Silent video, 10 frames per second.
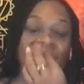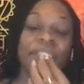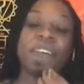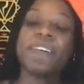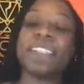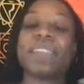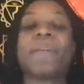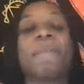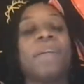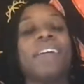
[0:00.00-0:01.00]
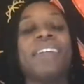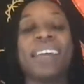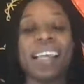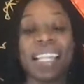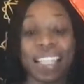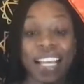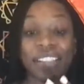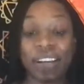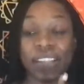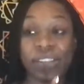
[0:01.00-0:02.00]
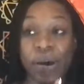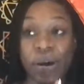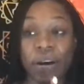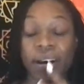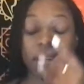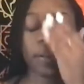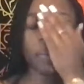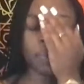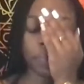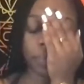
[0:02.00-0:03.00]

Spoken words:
You know, he's a Scorpio. That Drake song,